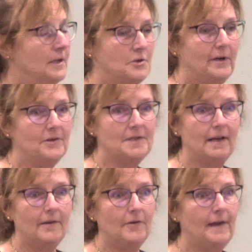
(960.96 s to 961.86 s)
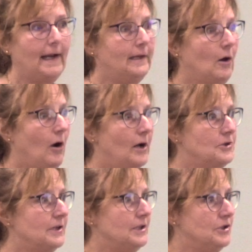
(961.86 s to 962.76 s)
So here's the other thing I know.
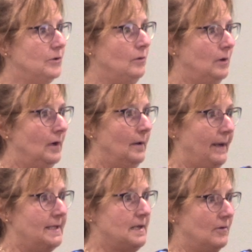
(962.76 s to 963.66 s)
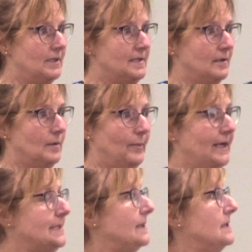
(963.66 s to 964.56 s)
Audra, did you pass out these little
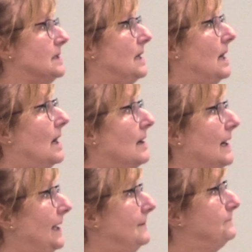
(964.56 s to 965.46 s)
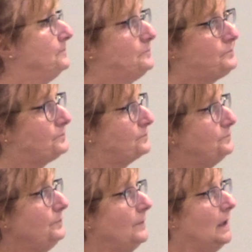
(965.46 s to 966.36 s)
bracelets? All right.
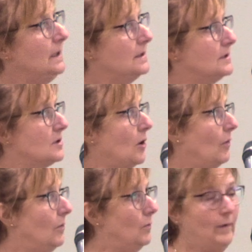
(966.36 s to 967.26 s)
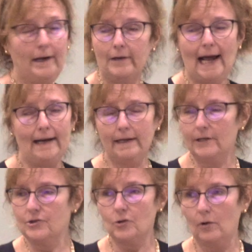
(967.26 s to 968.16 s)
So we are not in
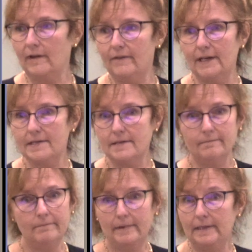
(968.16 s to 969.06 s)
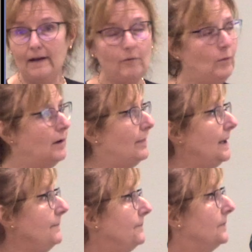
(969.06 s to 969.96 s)
control of this. Never will
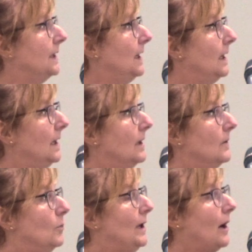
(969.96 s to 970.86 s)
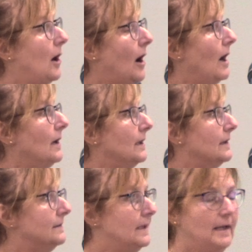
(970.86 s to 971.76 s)
be. We are all,
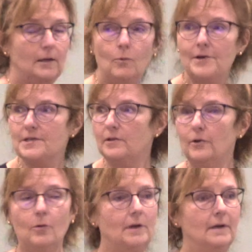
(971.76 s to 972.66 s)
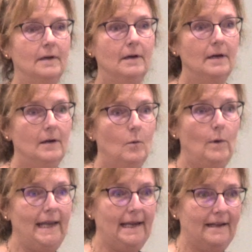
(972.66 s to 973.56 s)
where's Lou?
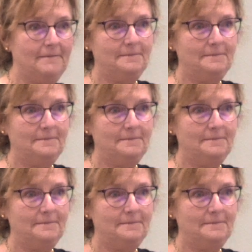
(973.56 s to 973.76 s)
We.